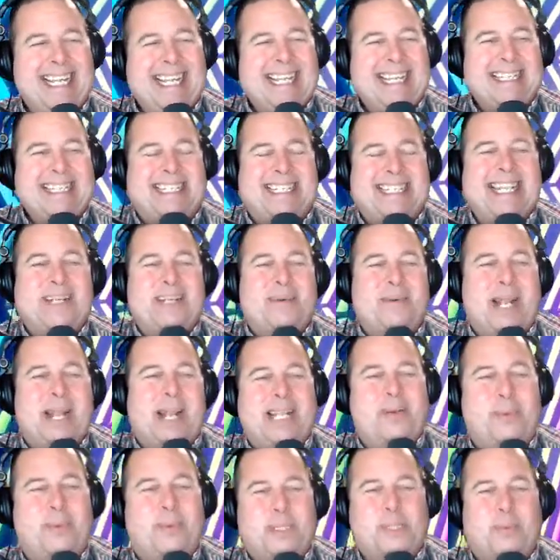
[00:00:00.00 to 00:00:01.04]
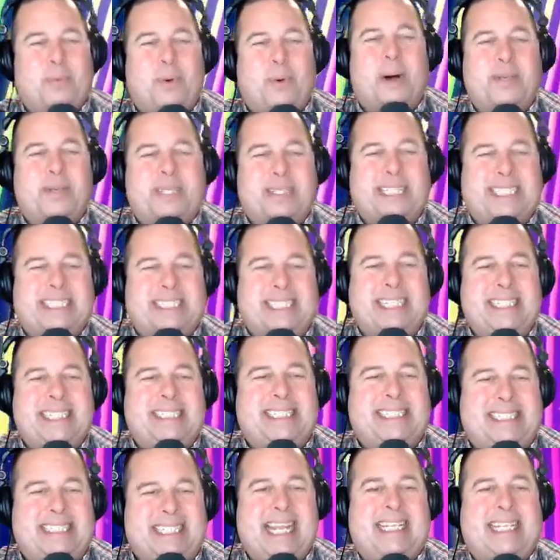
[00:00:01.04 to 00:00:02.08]
Cinderella was Walt Disney's
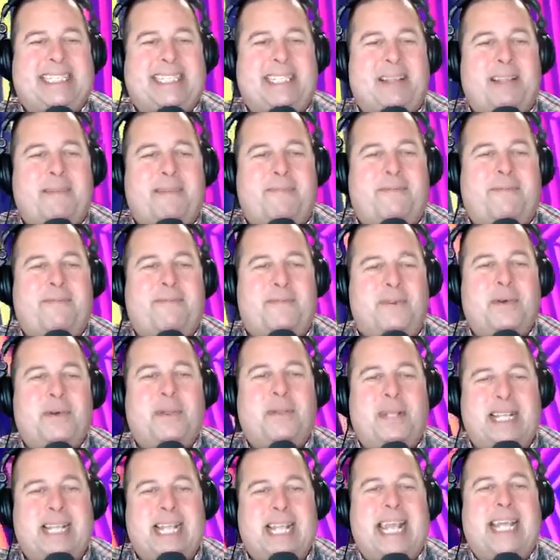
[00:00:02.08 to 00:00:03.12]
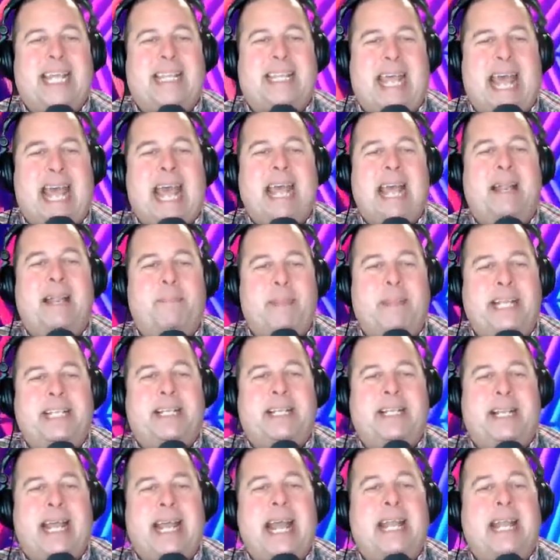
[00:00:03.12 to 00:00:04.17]
sixth full length anima-
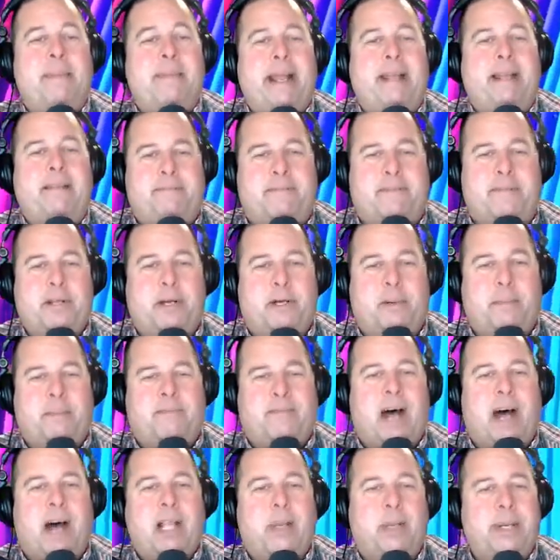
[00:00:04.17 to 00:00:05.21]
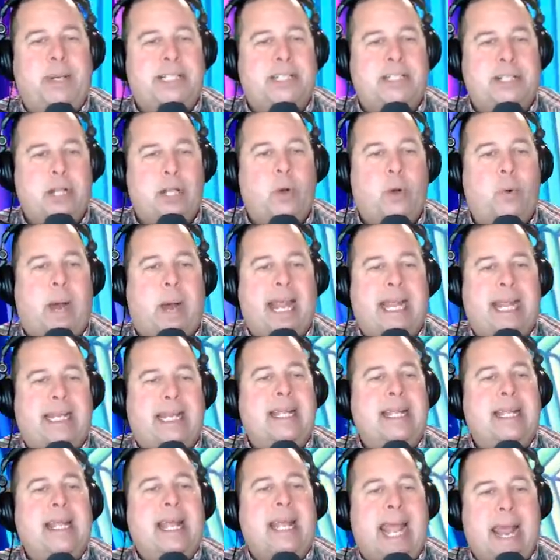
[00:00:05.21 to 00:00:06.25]
animated film following Snow White
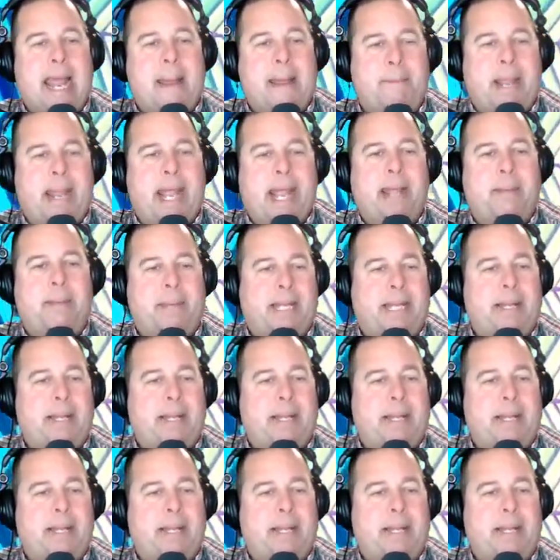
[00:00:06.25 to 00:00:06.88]
and Bambi,